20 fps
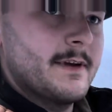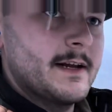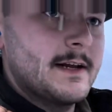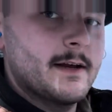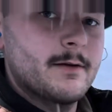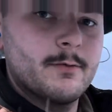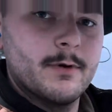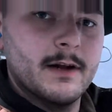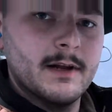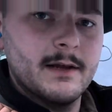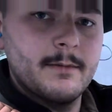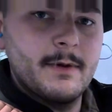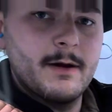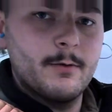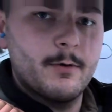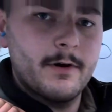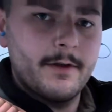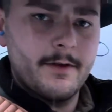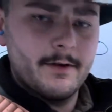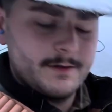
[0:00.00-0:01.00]
can really be
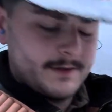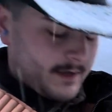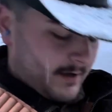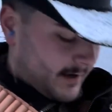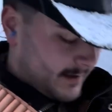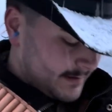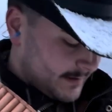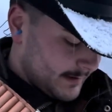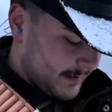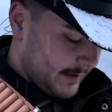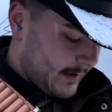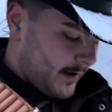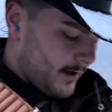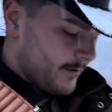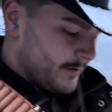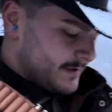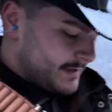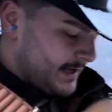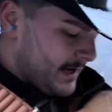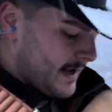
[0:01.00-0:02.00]
one of those costly
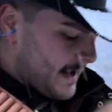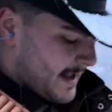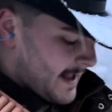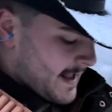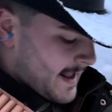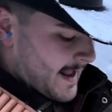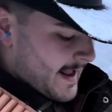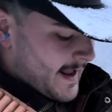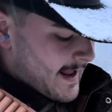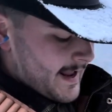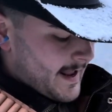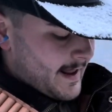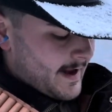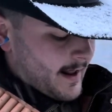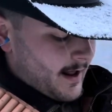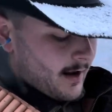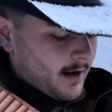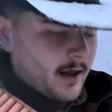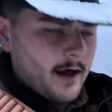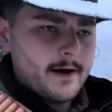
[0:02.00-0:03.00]
loads. And
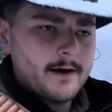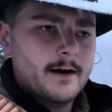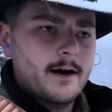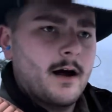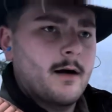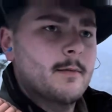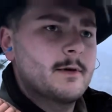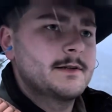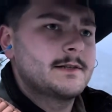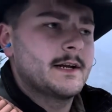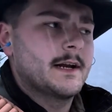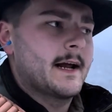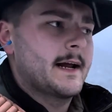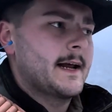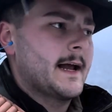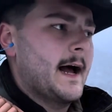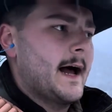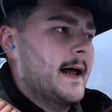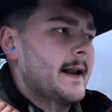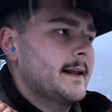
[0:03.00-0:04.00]
a lot of comments that I
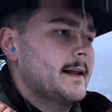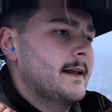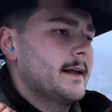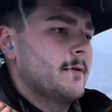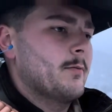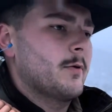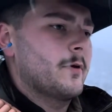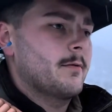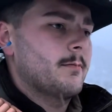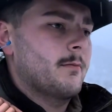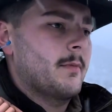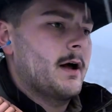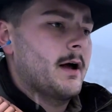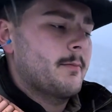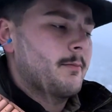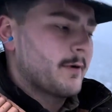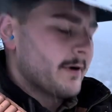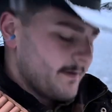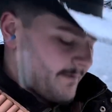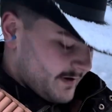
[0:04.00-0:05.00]
got in my
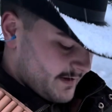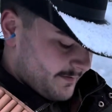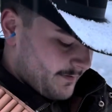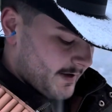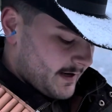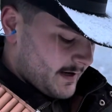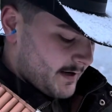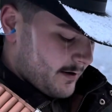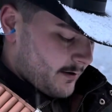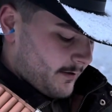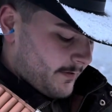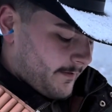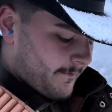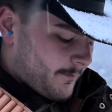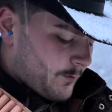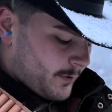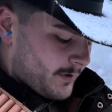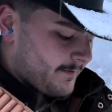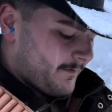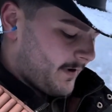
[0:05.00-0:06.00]
previous video on the
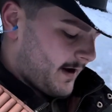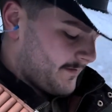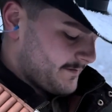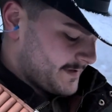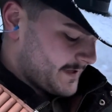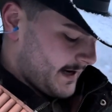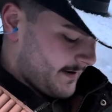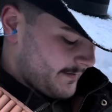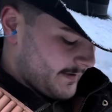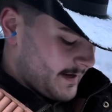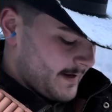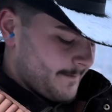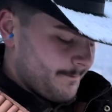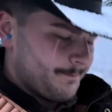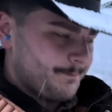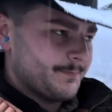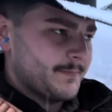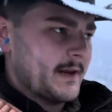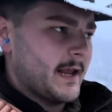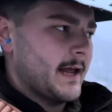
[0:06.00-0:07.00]
4570
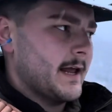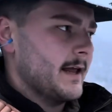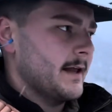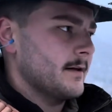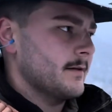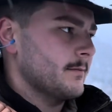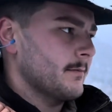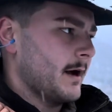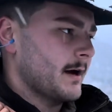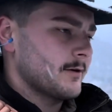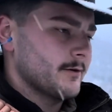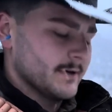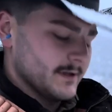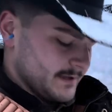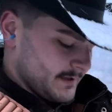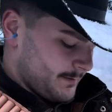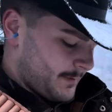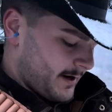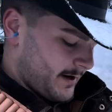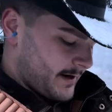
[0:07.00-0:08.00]
and my
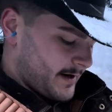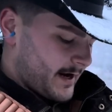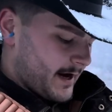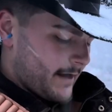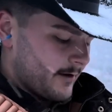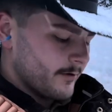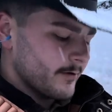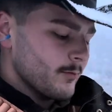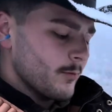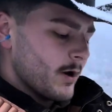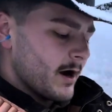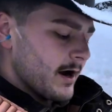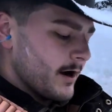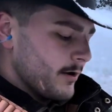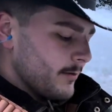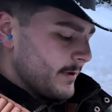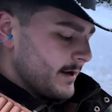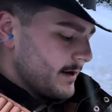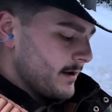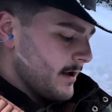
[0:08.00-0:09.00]
grizzly bear encounter in
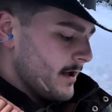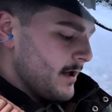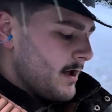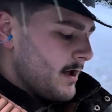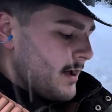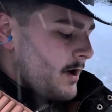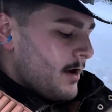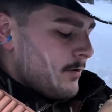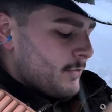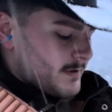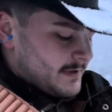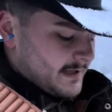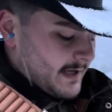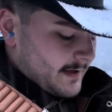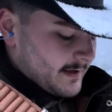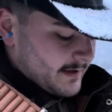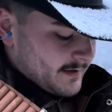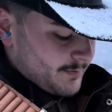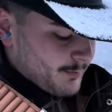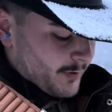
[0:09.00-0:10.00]
Wyoming was
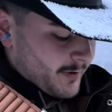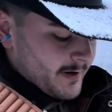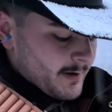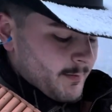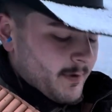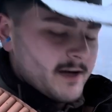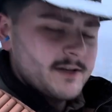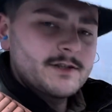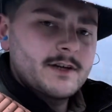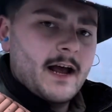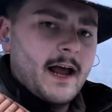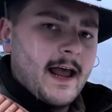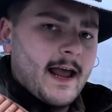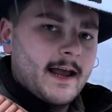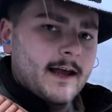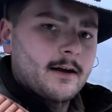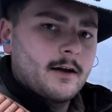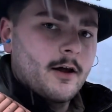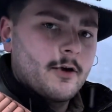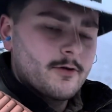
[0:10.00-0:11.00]
that it's pretty much a
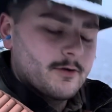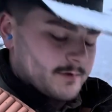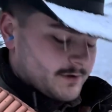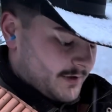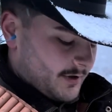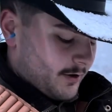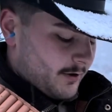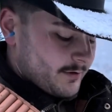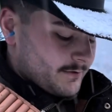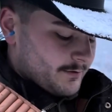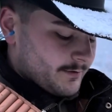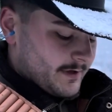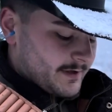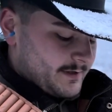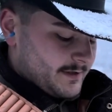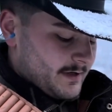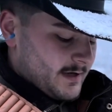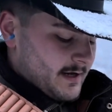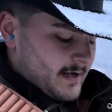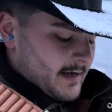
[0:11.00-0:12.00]
hand loader's
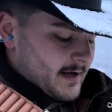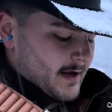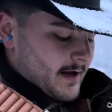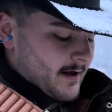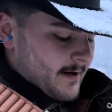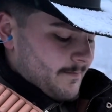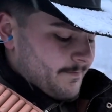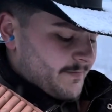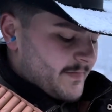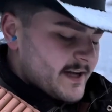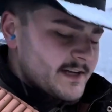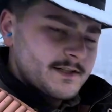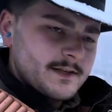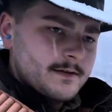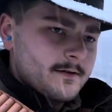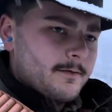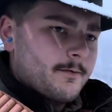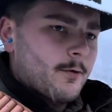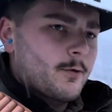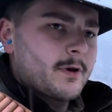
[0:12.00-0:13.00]
cartridge. This and
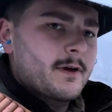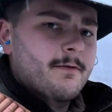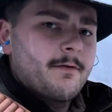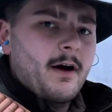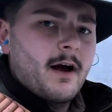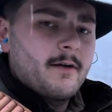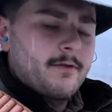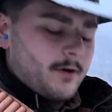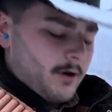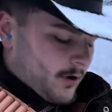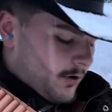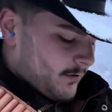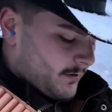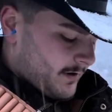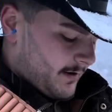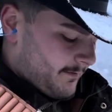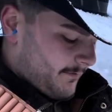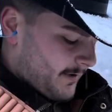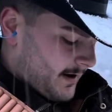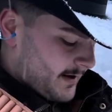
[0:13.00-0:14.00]
the 45 Colt
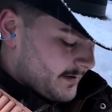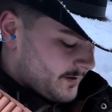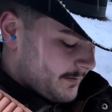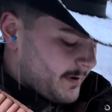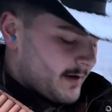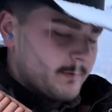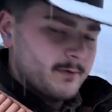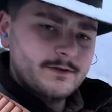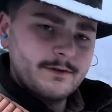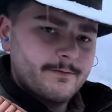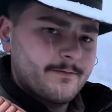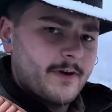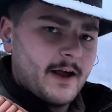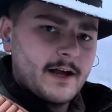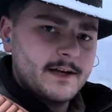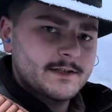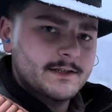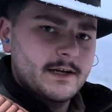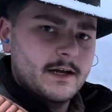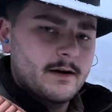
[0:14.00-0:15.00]
I find to be, which I'm
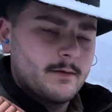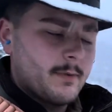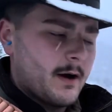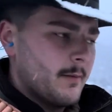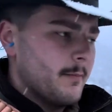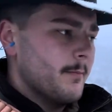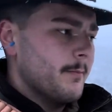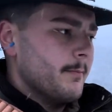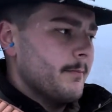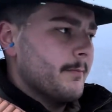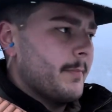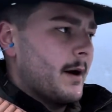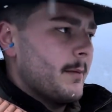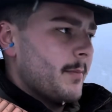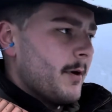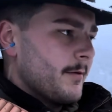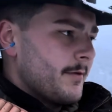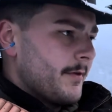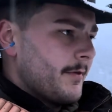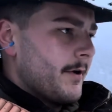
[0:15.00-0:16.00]
fascinated by
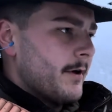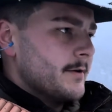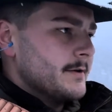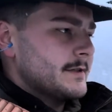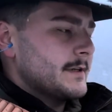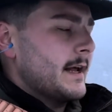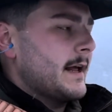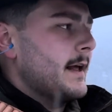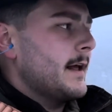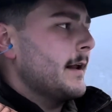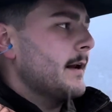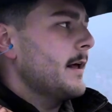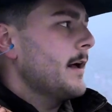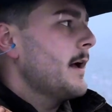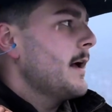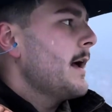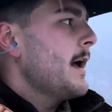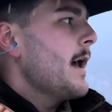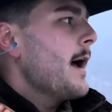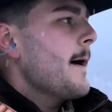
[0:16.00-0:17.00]
both of those. And
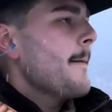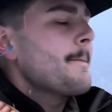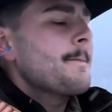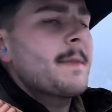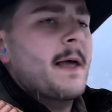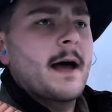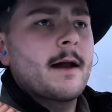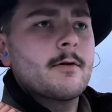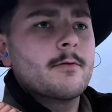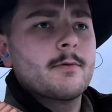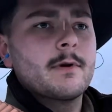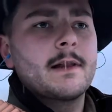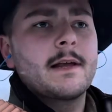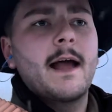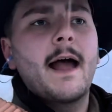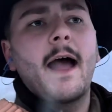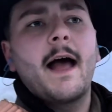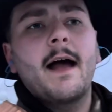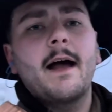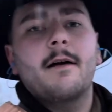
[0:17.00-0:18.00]
I don't really
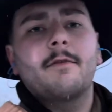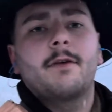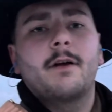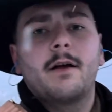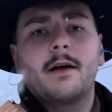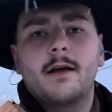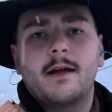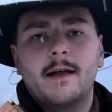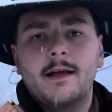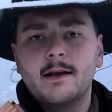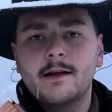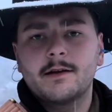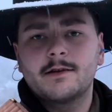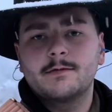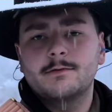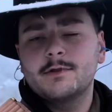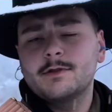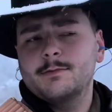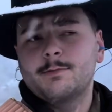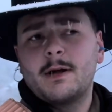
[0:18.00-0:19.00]
have any,
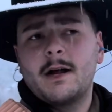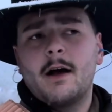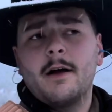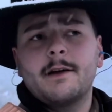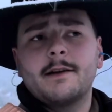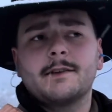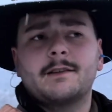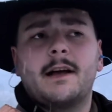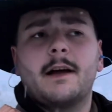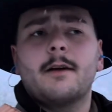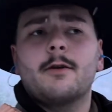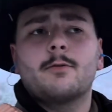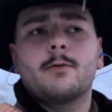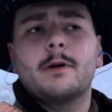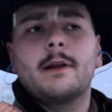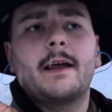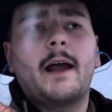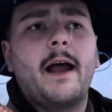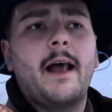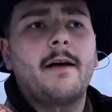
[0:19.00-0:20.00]
just be honest, I don't
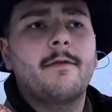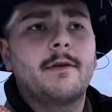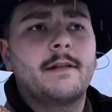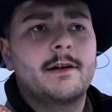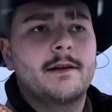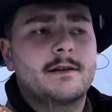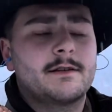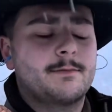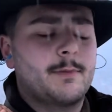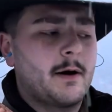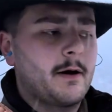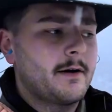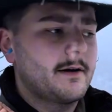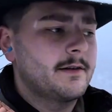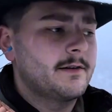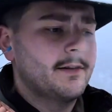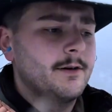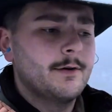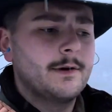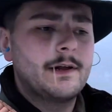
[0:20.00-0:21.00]
really have any experience
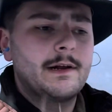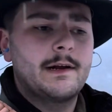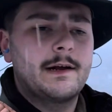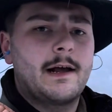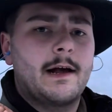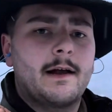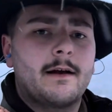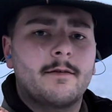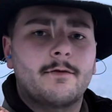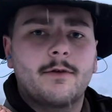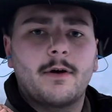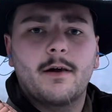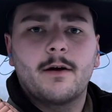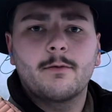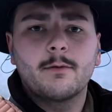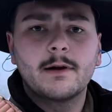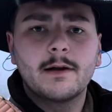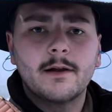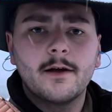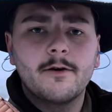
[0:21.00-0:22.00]
doing any kind of
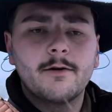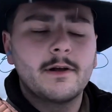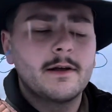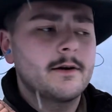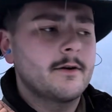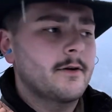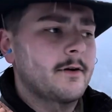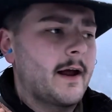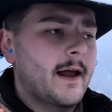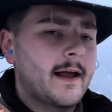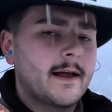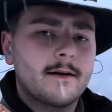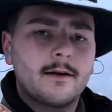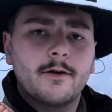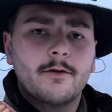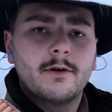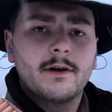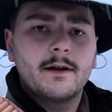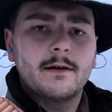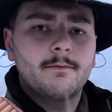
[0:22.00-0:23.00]
reloading or hand
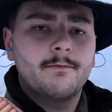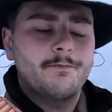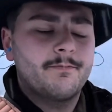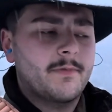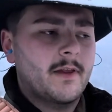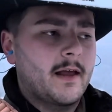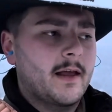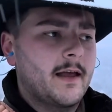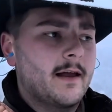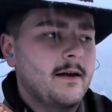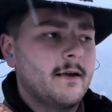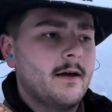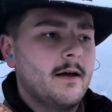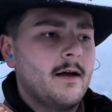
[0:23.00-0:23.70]
loading. And